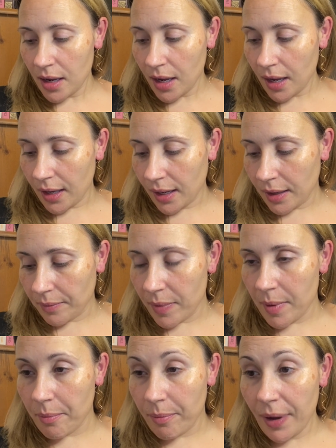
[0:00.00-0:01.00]

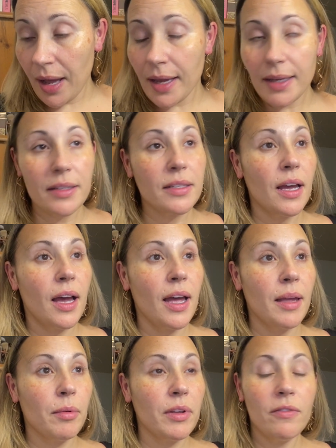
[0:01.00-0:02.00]
But
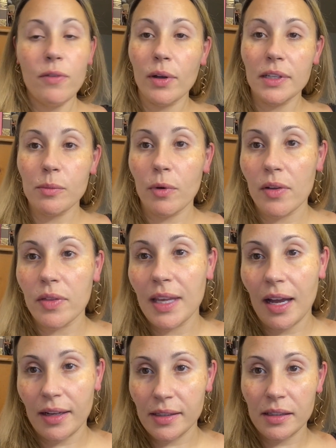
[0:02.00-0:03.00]
I'm going to focus more on the
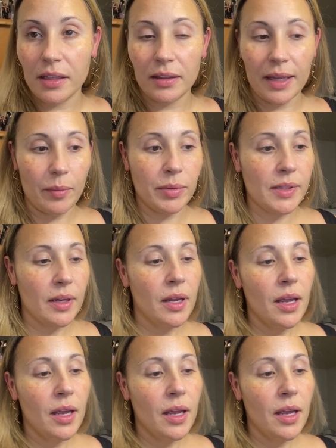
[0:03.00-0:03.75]
eyes and the lips,